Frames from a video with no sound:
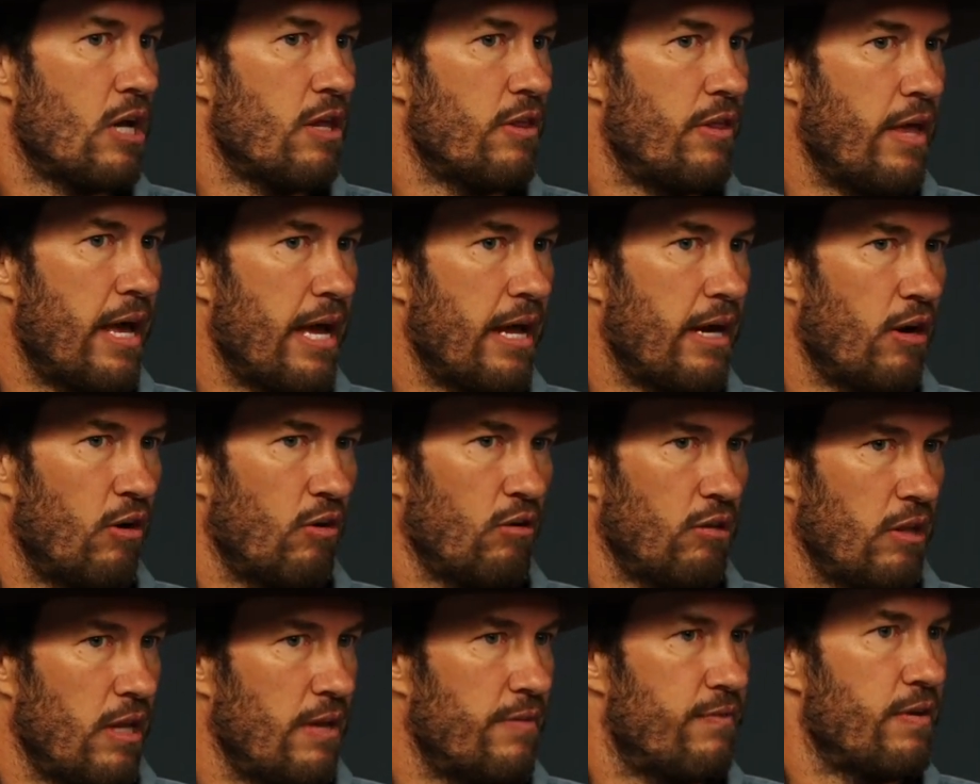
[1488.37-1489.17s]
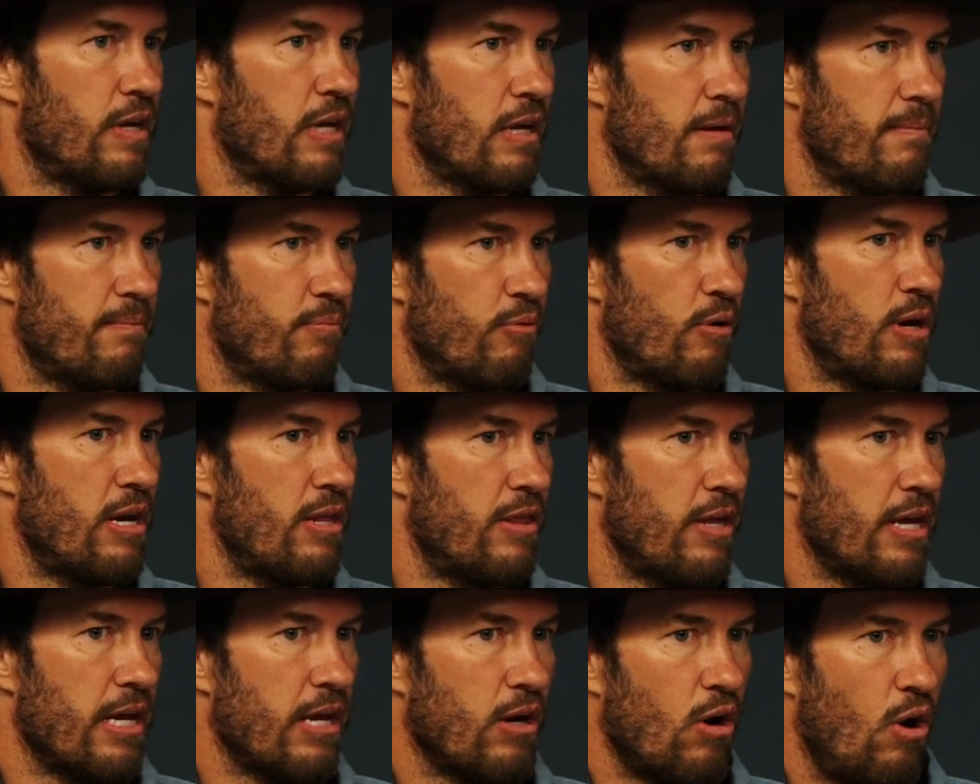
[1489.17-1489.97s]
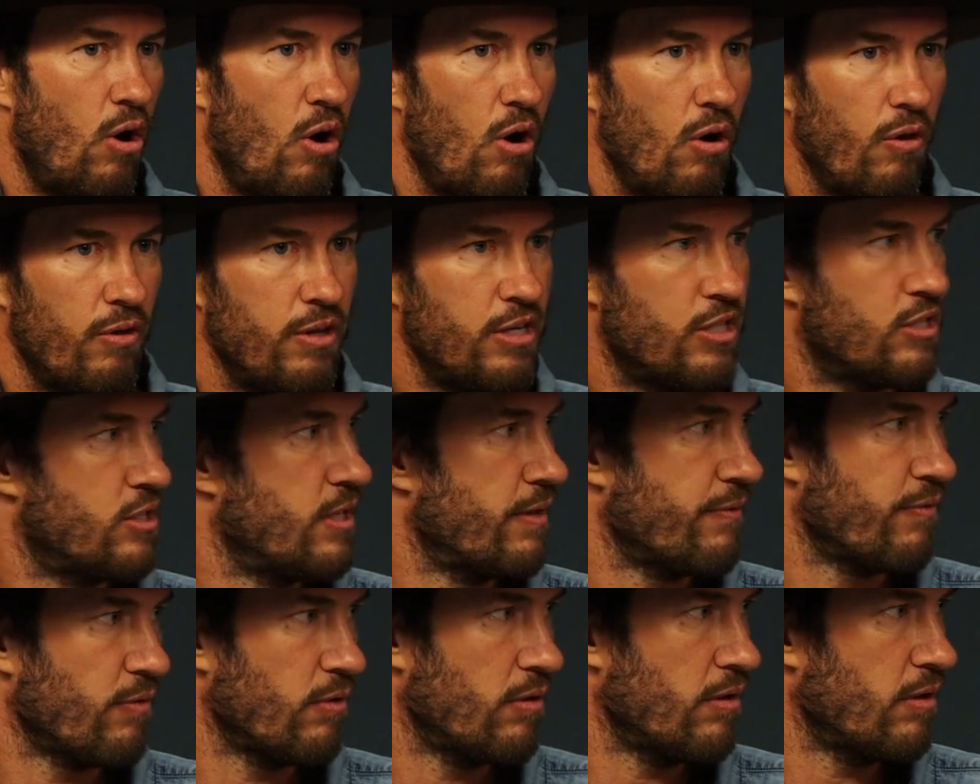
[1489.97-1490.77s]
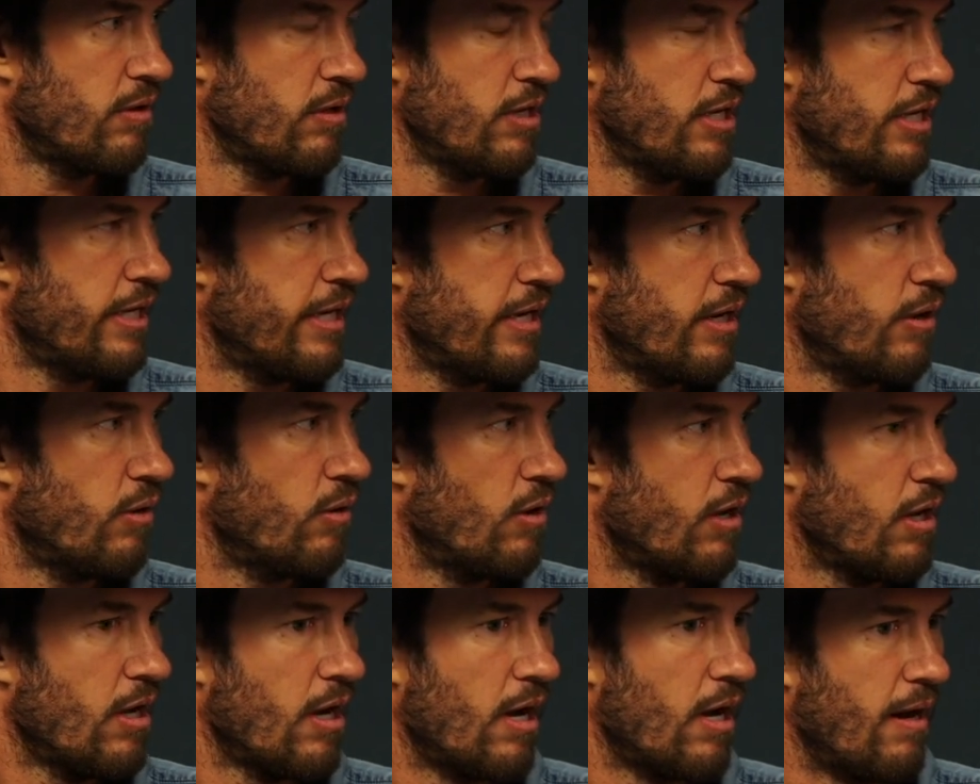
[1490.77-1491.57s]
that are living and breathing all these different, you know,